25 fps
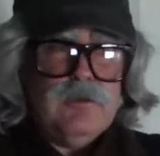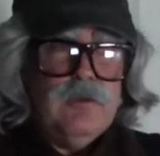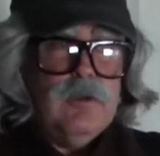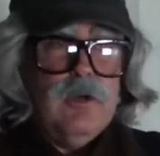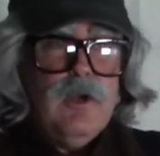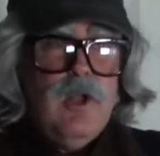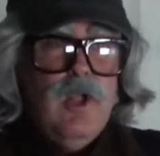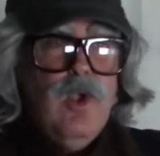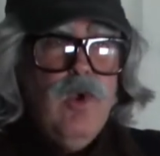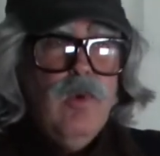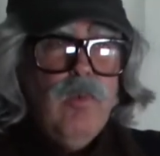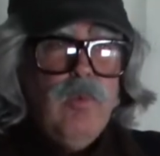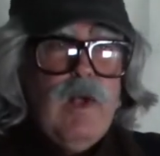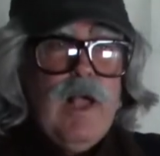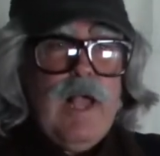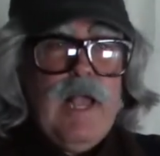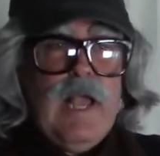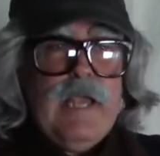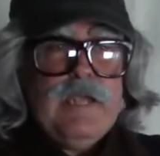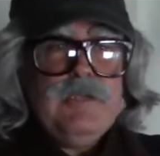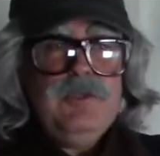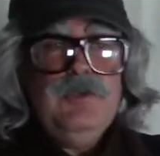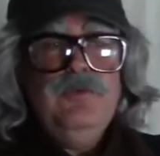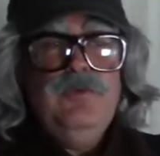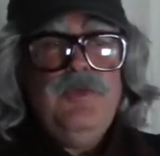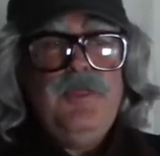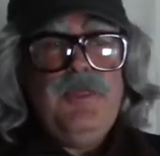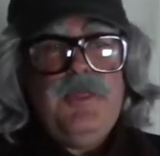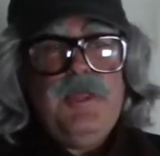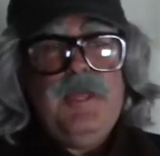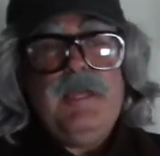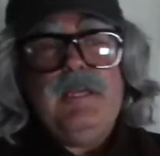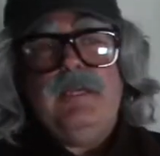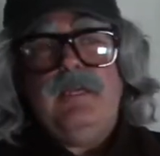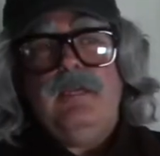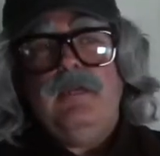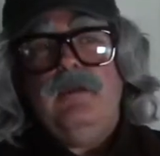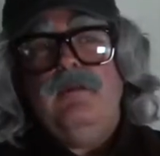or why you
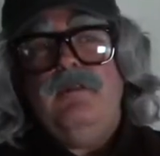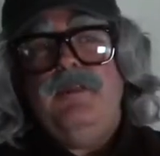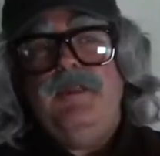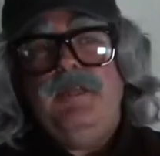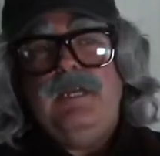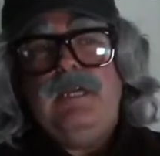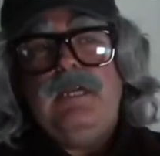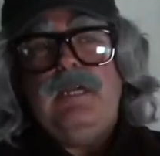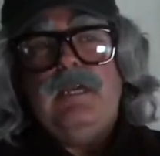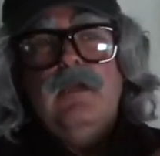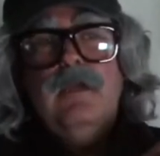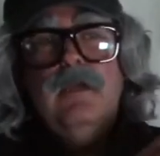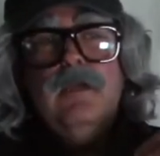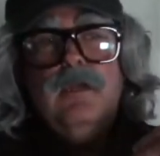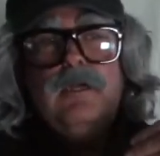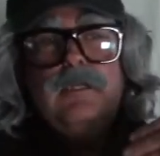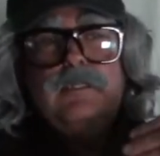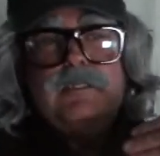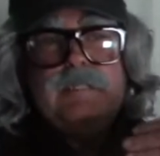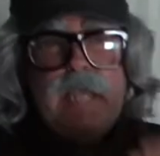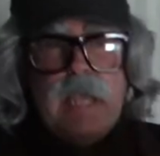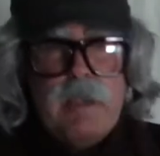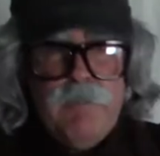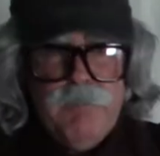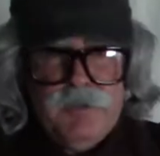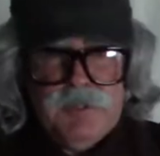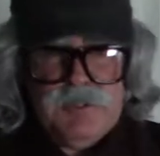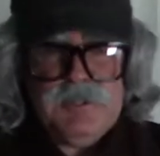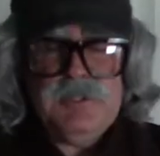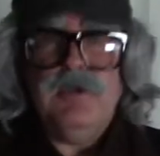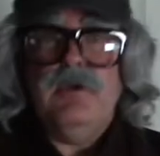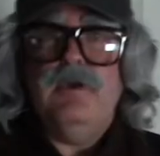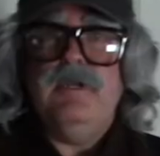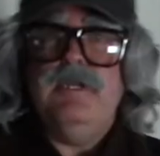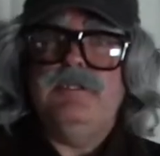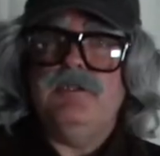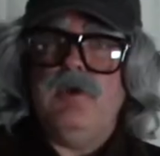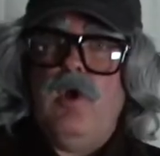think the
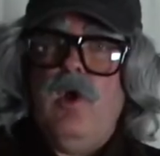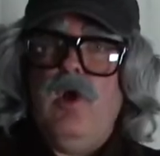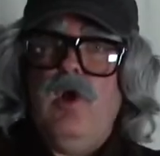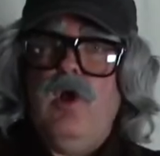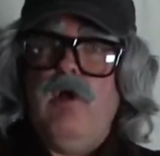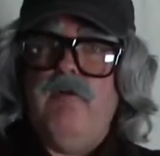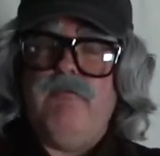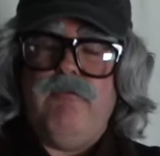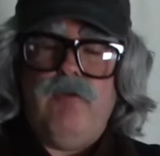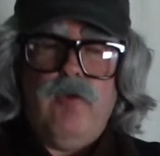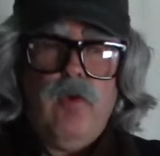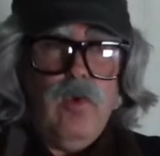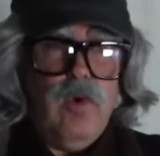temperature is off,